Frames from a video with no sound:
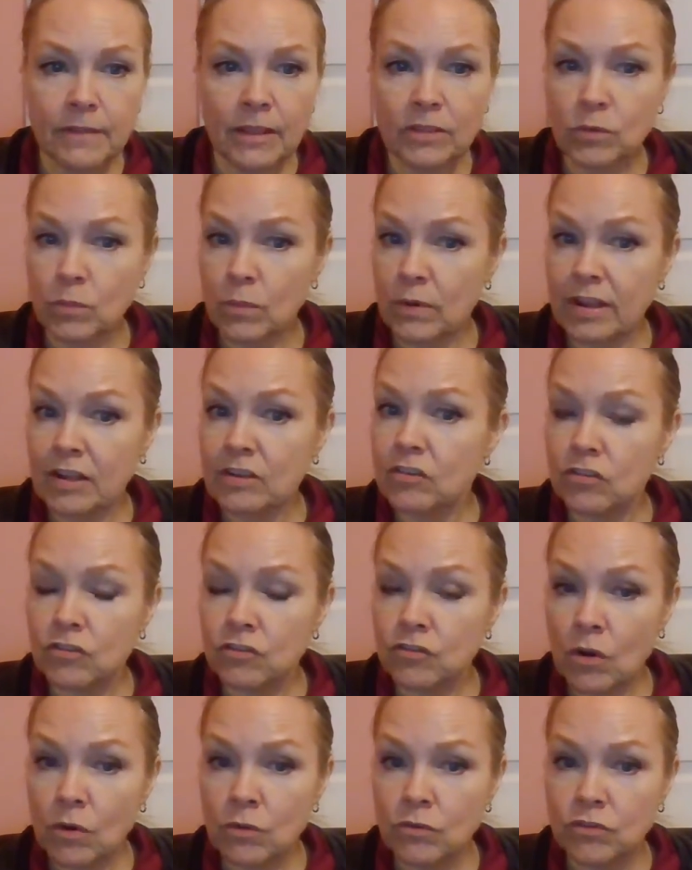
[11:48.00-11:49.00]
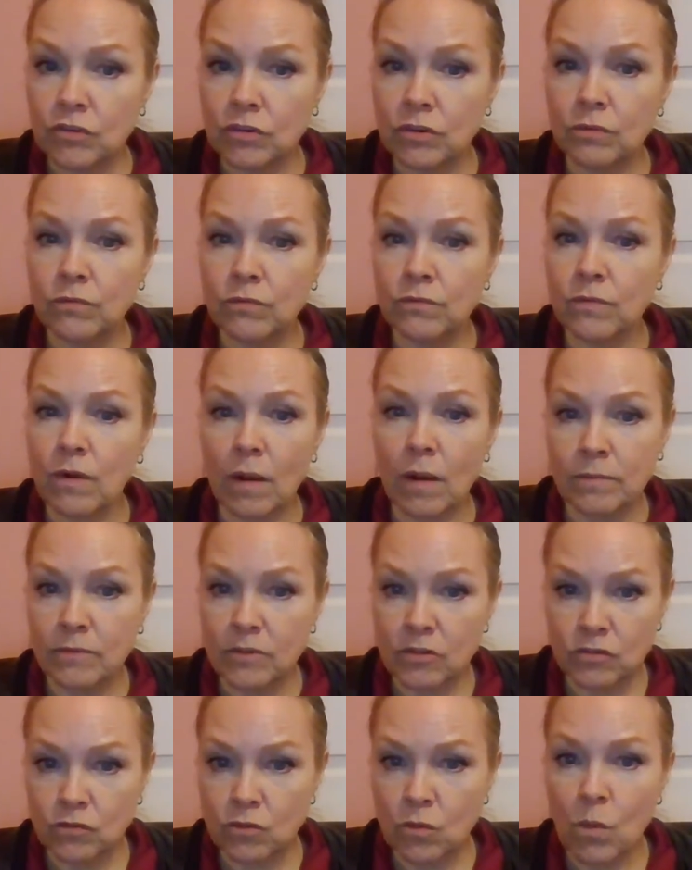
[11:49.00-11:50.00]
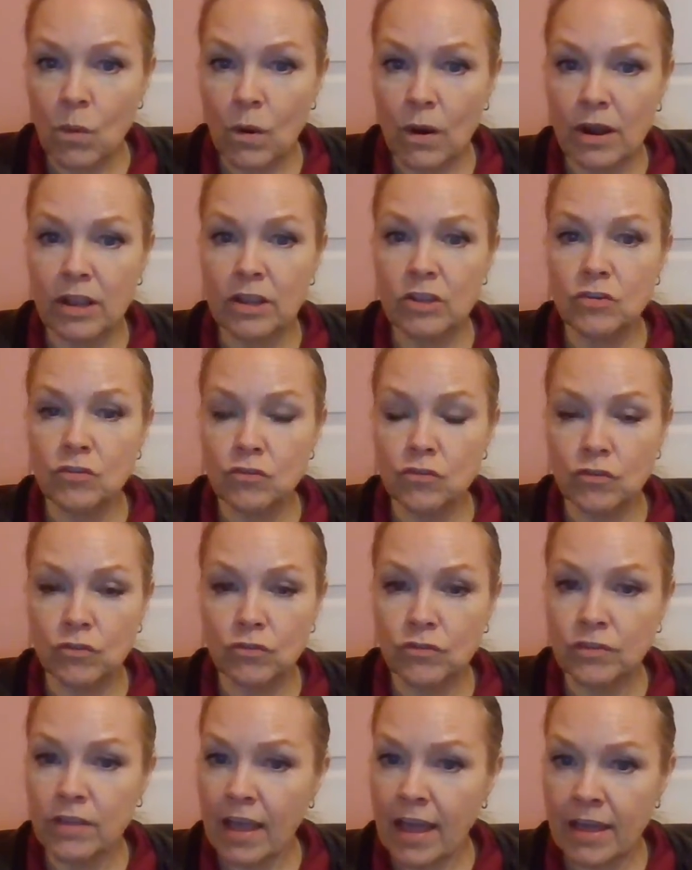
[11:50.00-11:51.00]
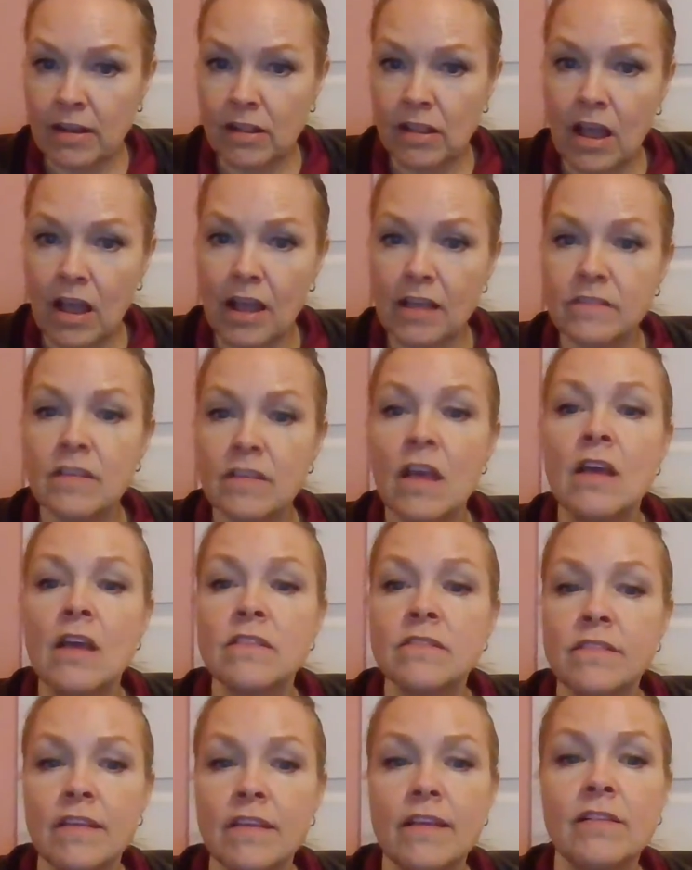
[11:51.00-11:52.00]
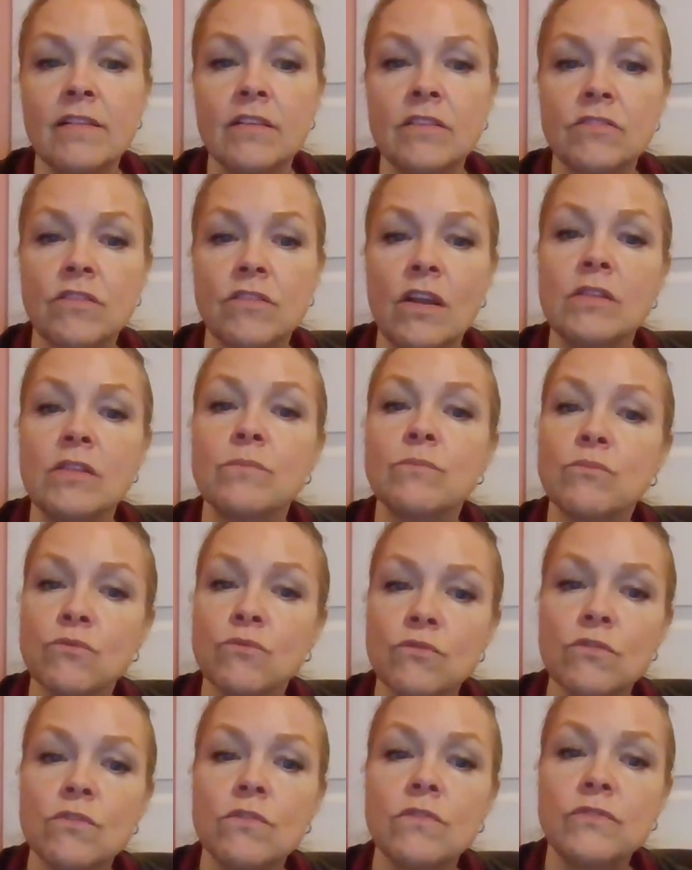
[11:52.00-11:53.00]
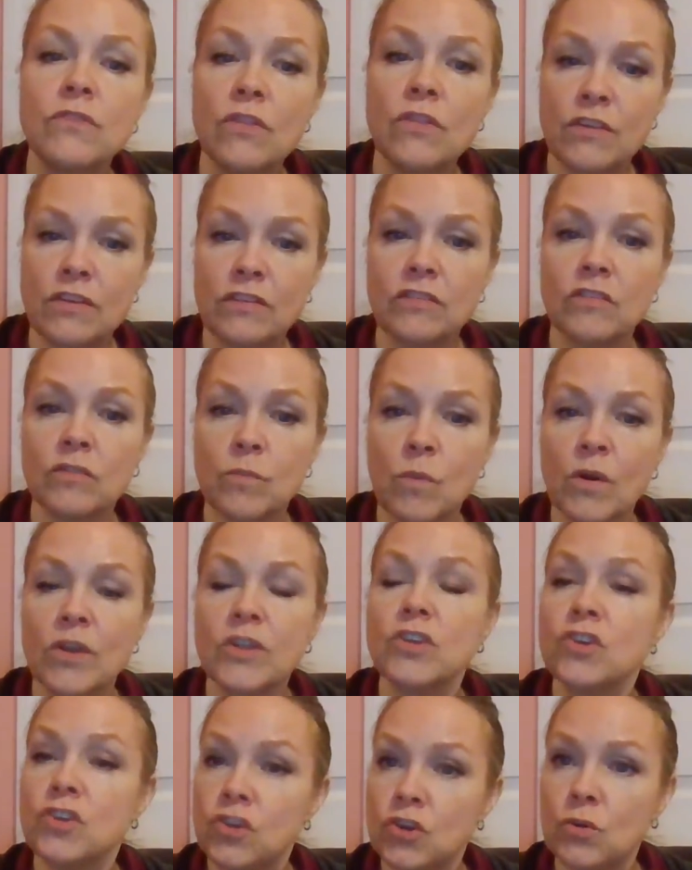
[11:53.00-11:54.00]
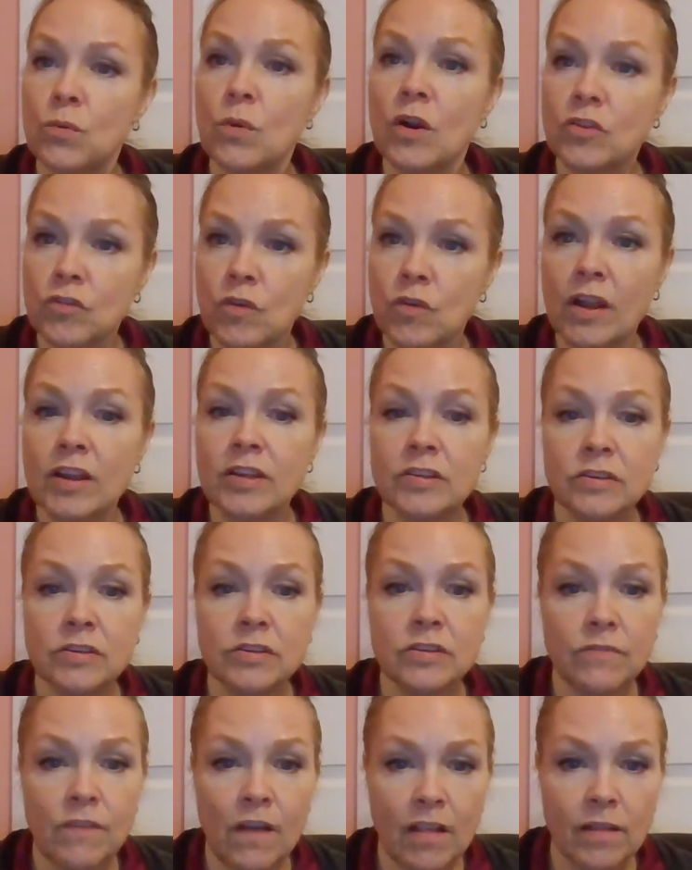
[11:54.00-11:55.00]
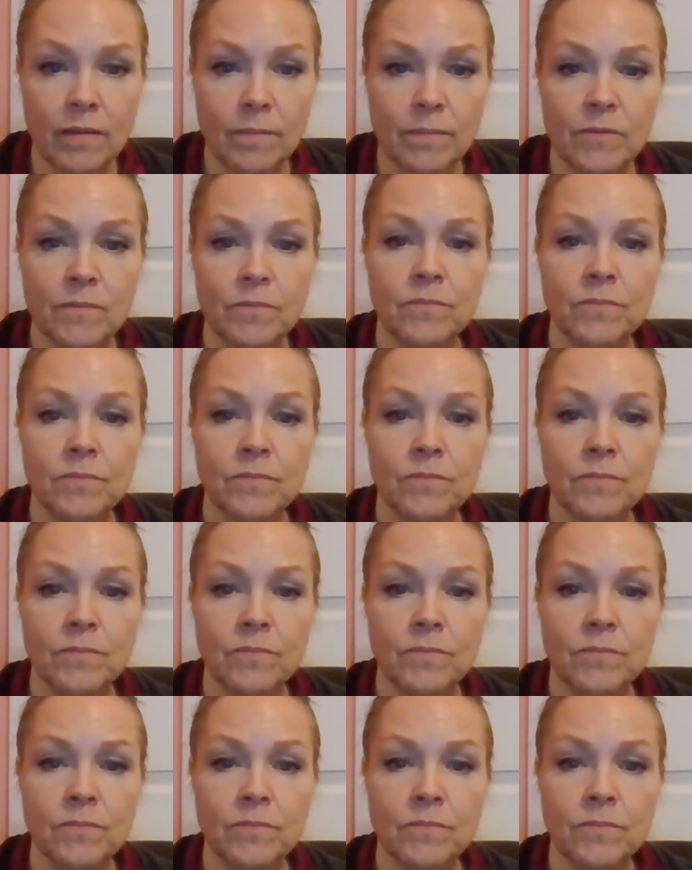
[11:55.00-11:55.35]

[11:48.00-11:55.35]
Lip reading: like the one I just showed you from the story you choose to analyze to illustrate and prove the thesis point you are trying to develop.